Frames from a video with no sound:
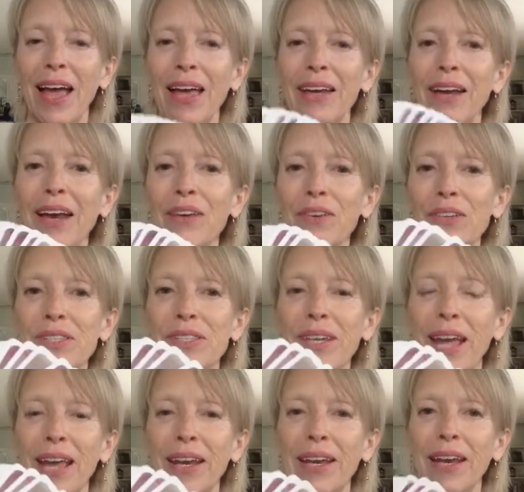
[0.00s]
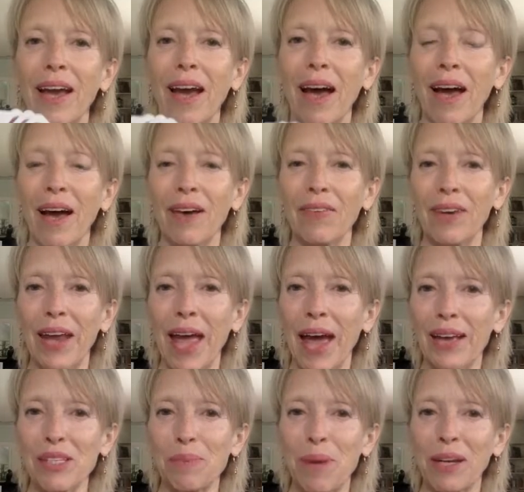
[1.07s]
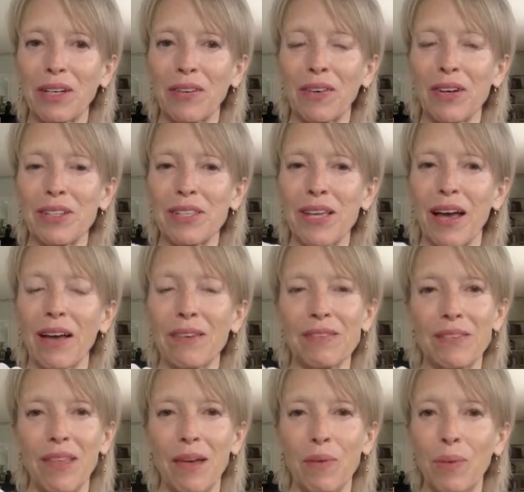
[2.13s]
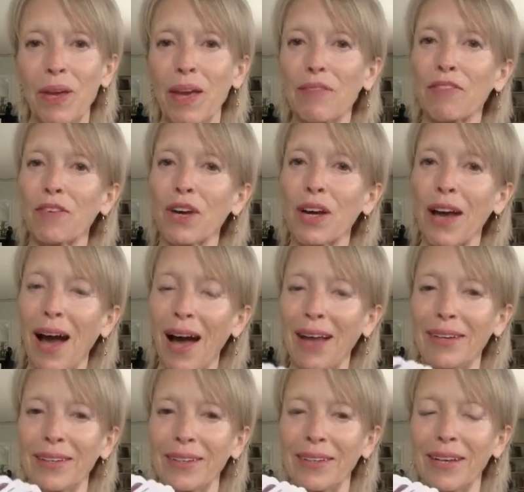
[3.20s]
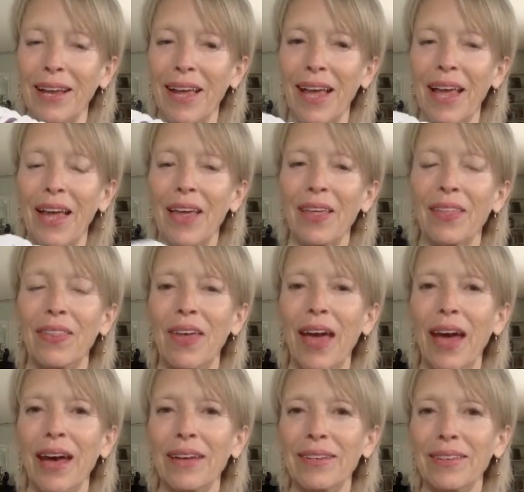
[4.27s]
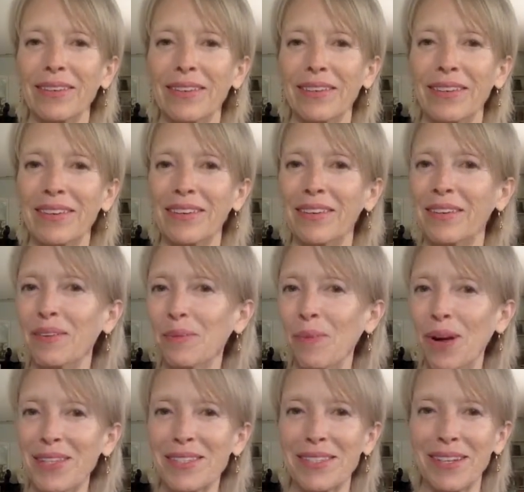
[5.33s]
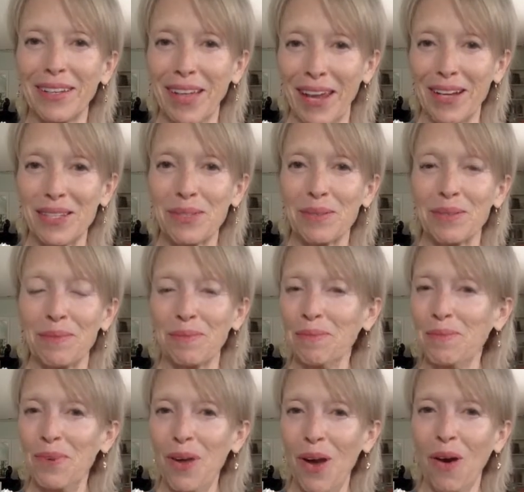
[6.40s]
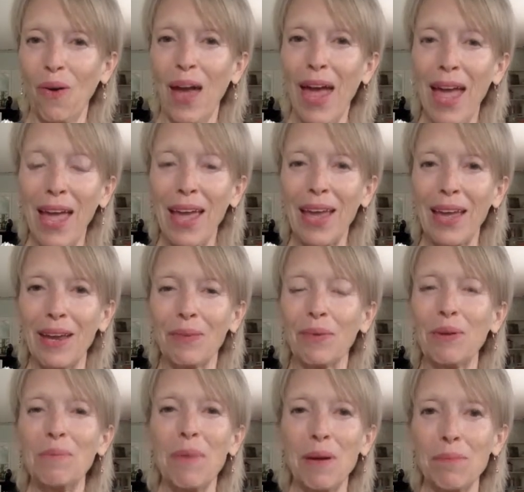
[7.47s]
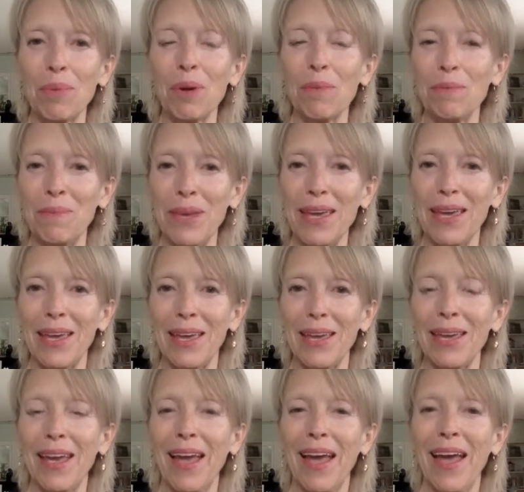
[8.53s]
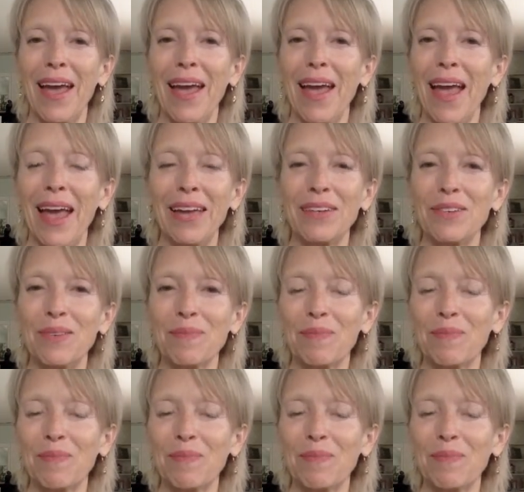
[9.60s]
an understanding of an aspect of ourselves that we have forgotten, that wants to let us know, hey, remember me. And